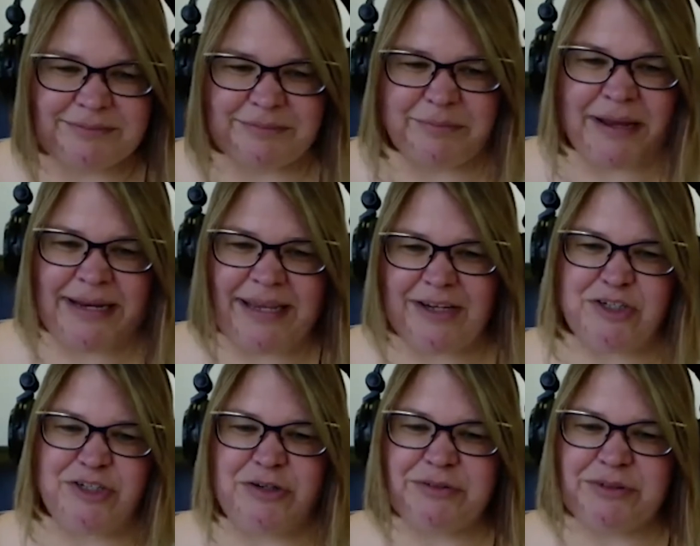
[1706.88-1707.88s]
money in
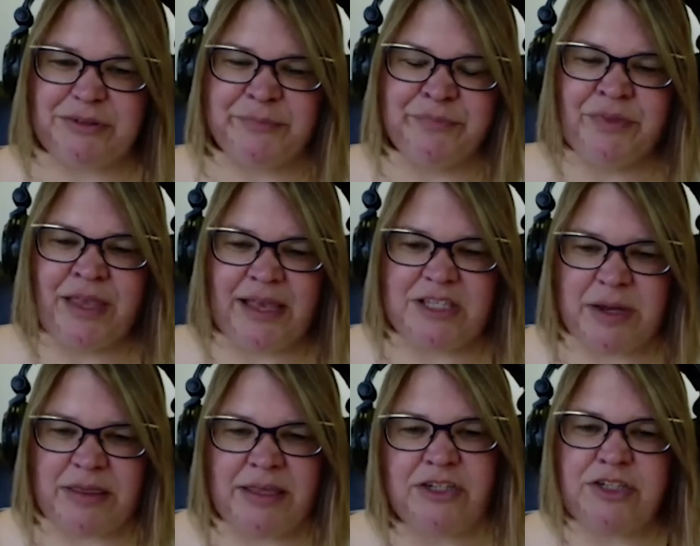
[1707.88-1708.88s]
general. And so I
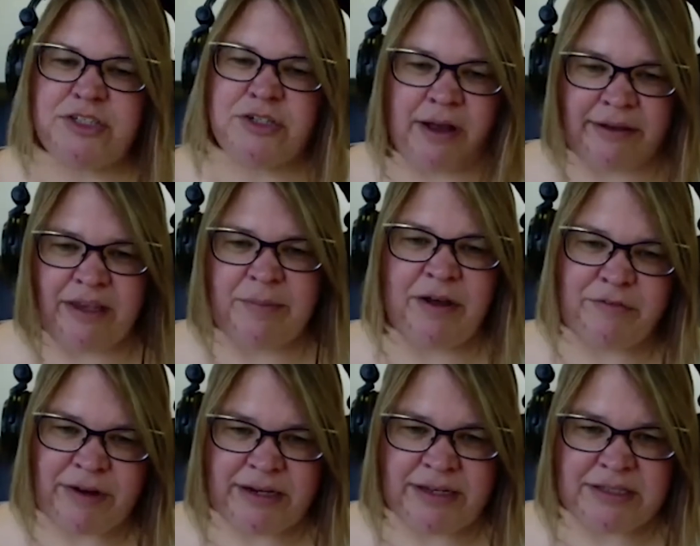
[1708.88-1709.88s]
think just talking about
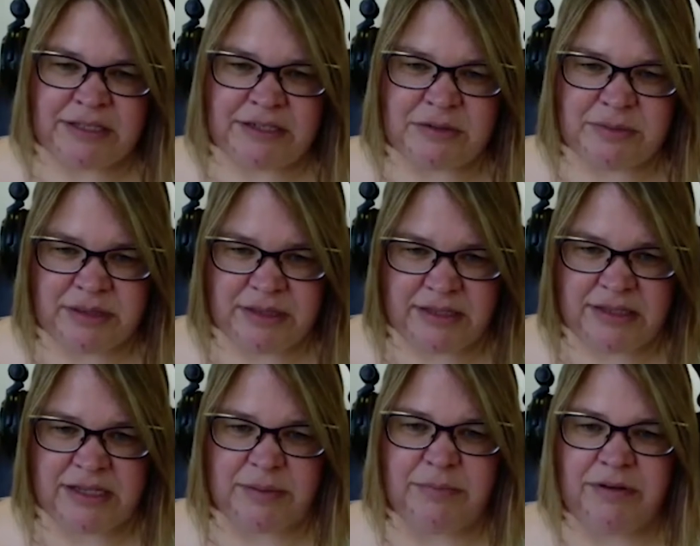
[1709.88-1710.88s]
finances with
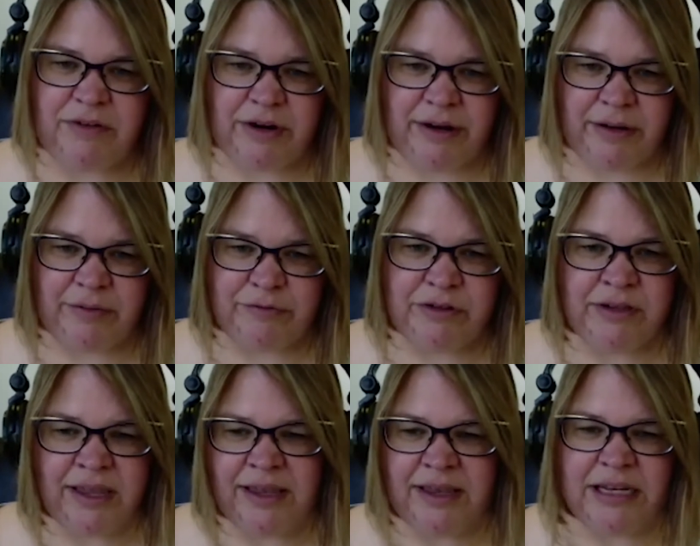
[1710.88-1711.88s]
kids can be very helpful.
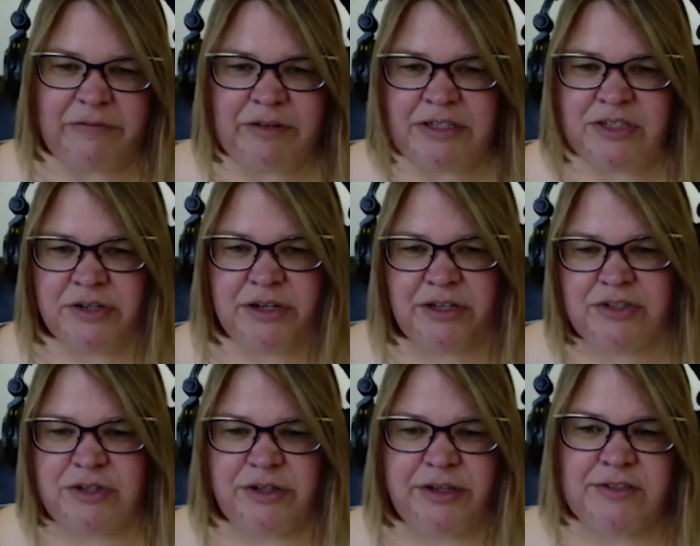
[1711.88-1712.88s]
And even as starting as
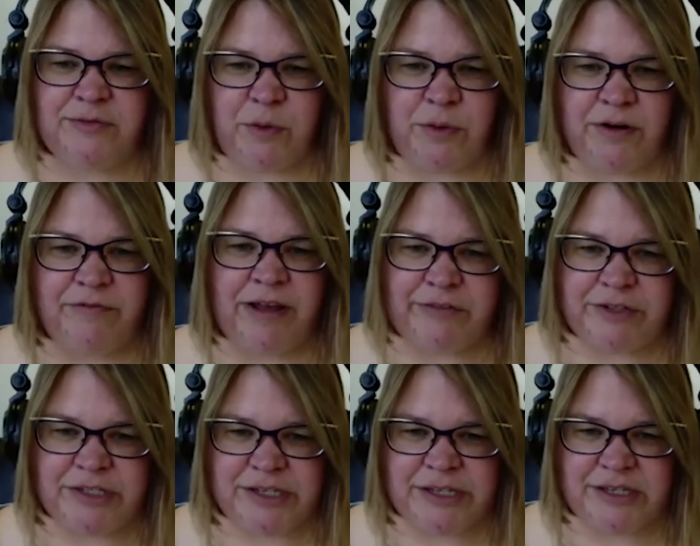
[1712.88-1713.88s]
early as 4 or 5 or
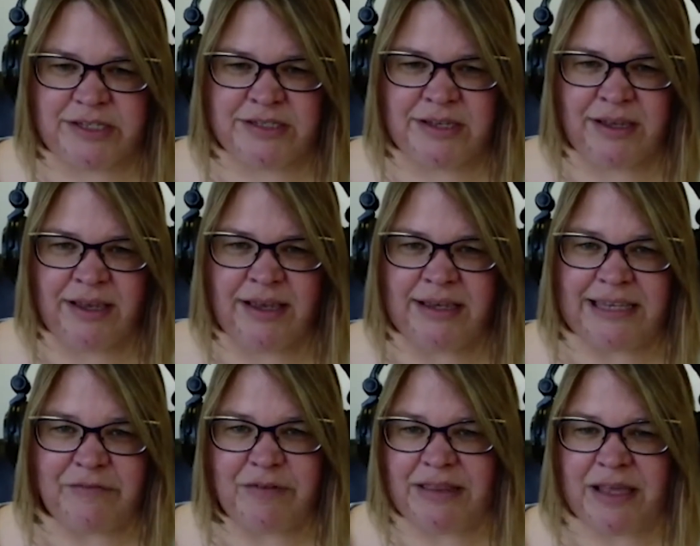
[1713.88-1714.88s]
6,
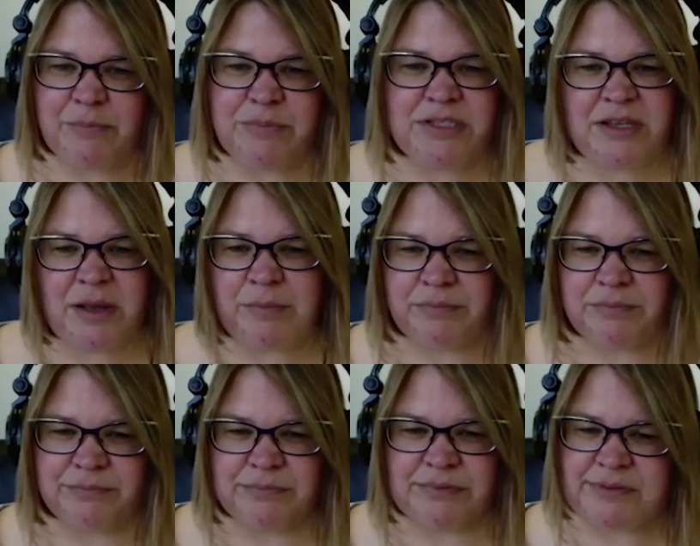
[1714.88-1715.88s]
giving them
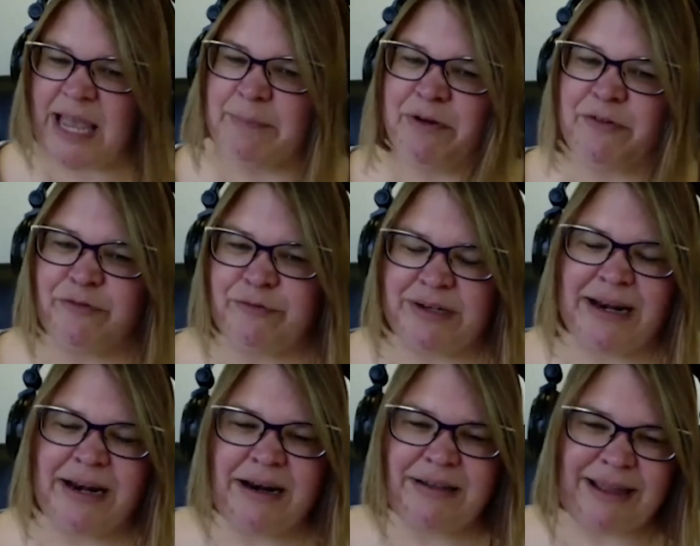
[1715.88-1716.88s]
some type of, not
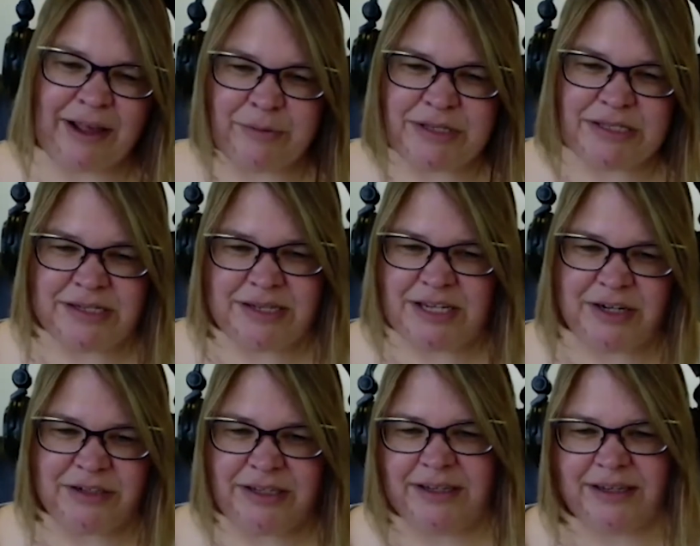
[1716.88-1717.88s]
an allowance
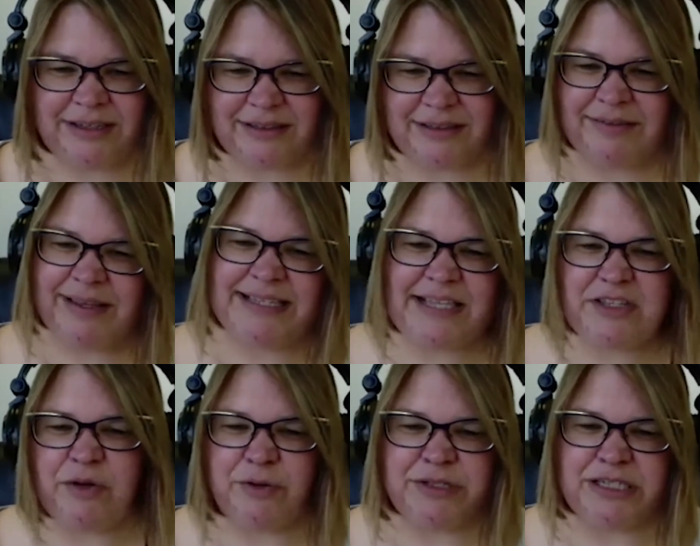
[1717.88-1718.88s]
necessarily, because that's
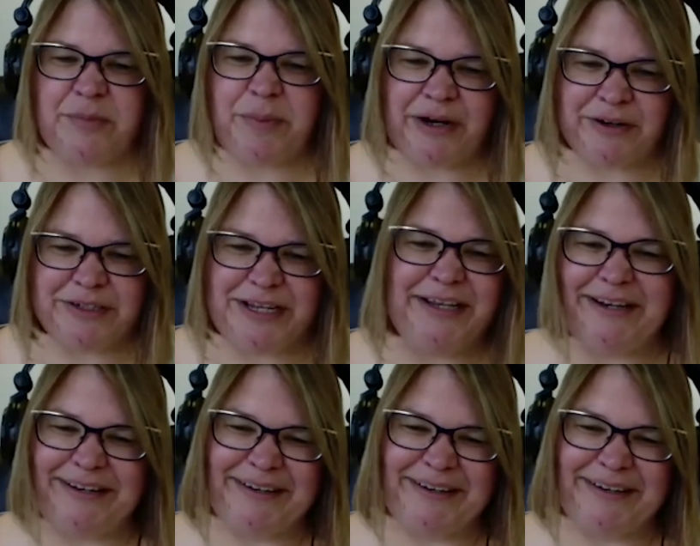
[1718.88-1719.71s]
all goes into parenting and